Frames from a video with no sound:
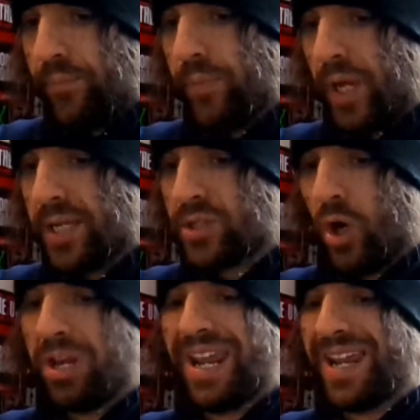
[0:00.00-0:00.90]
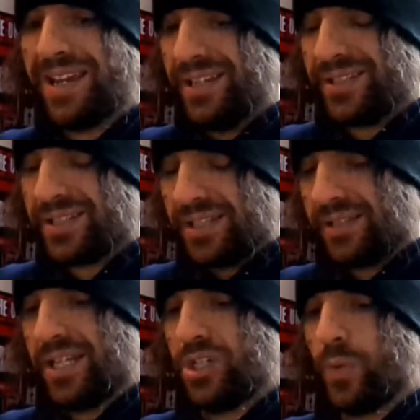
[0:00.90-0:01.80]
But it's not an ears
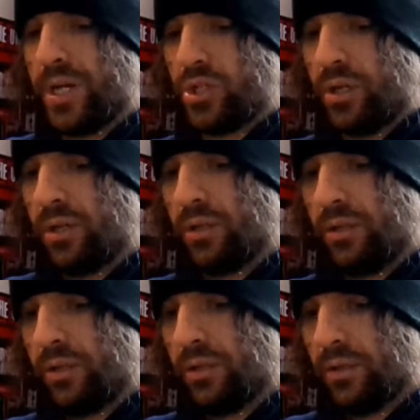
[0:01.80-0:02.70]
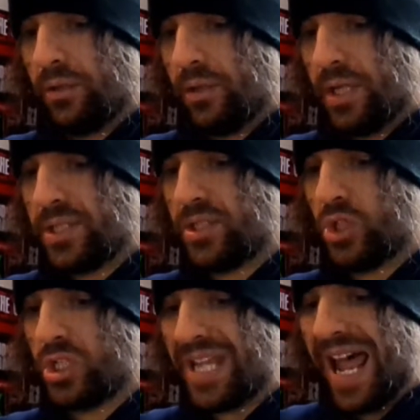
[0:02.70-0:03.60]
situation. It's
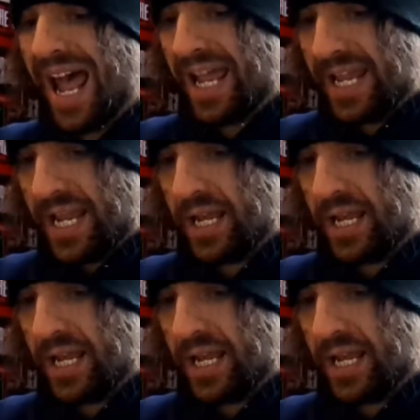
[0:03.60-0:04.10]
just an